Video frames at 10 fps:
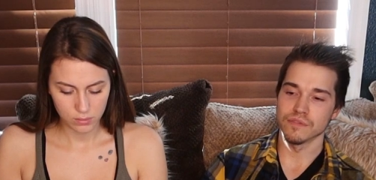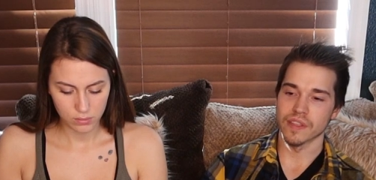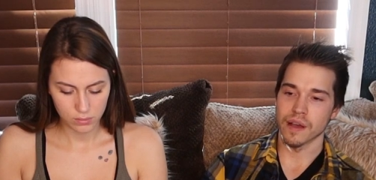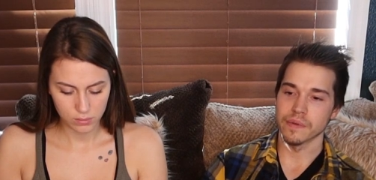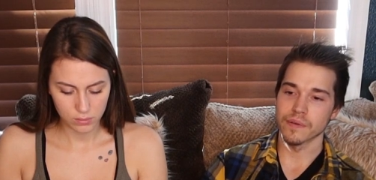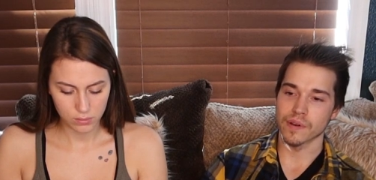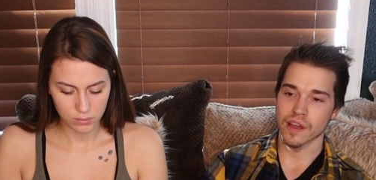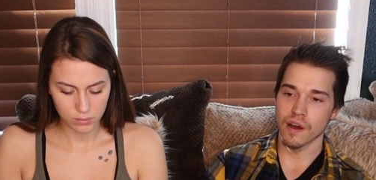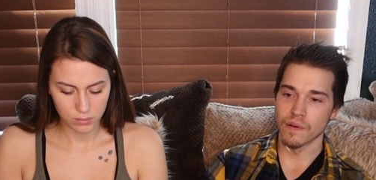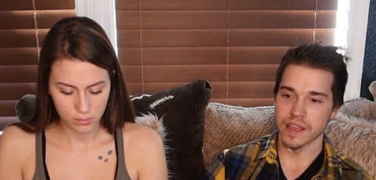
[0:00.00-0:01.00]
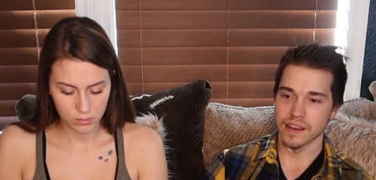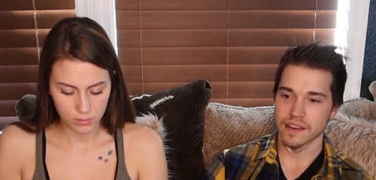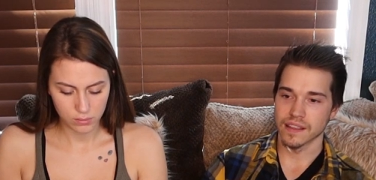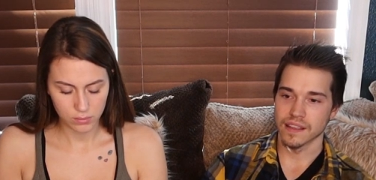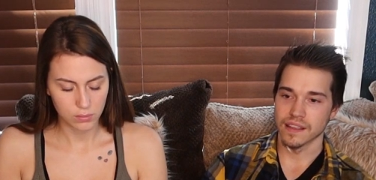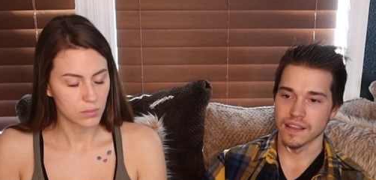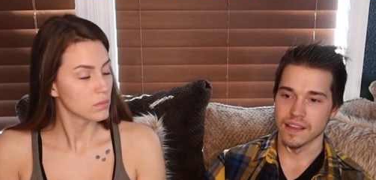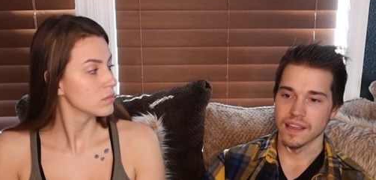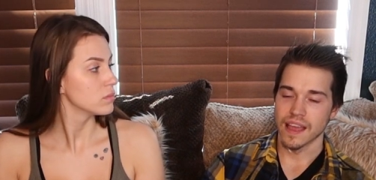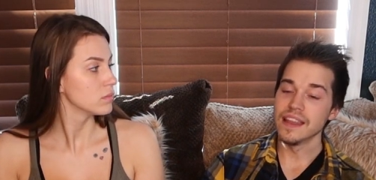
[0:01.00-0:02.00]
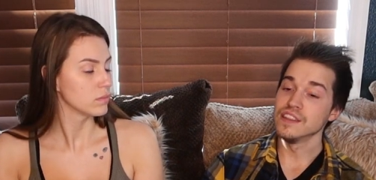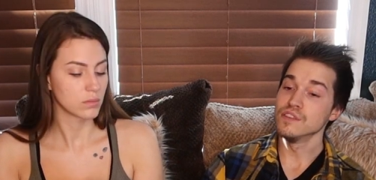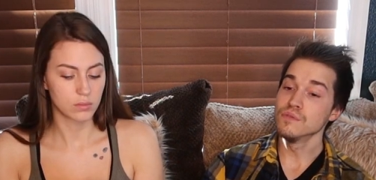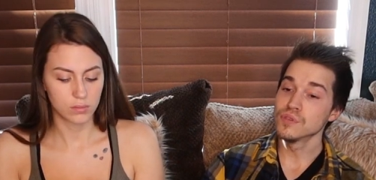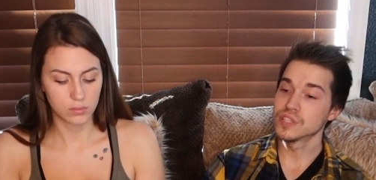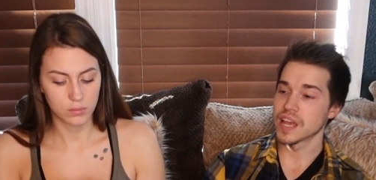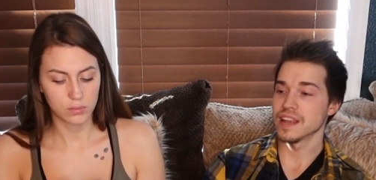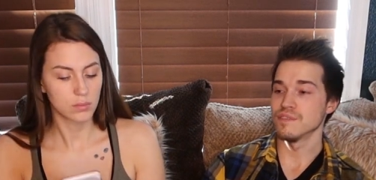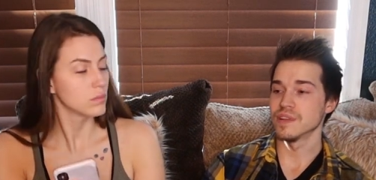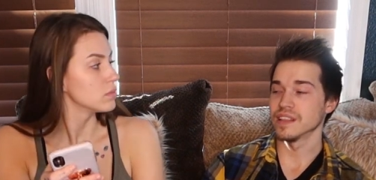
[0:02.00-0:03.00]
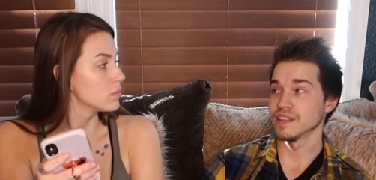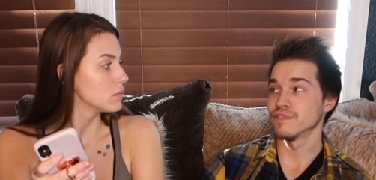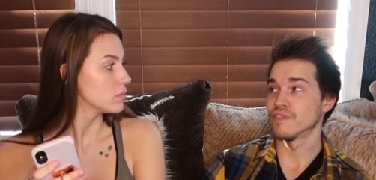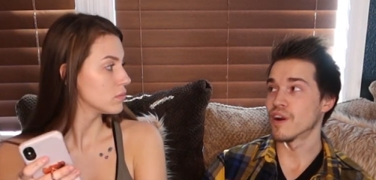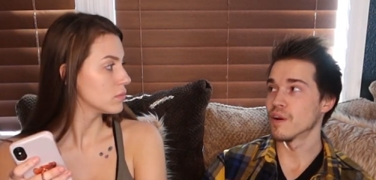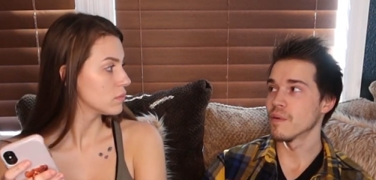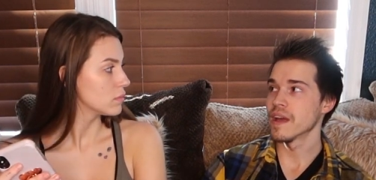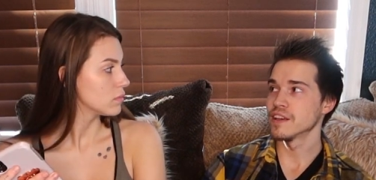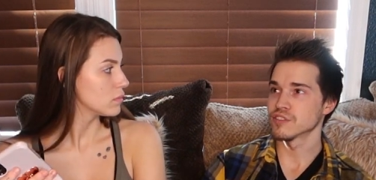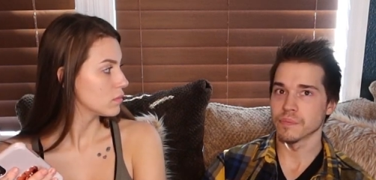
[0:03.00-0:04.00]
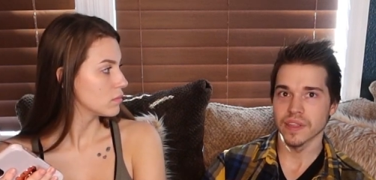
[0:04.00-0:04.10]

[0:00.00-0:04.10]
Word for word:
Speaker 1: to you that we were going. And you said you didn't live far away, so I'm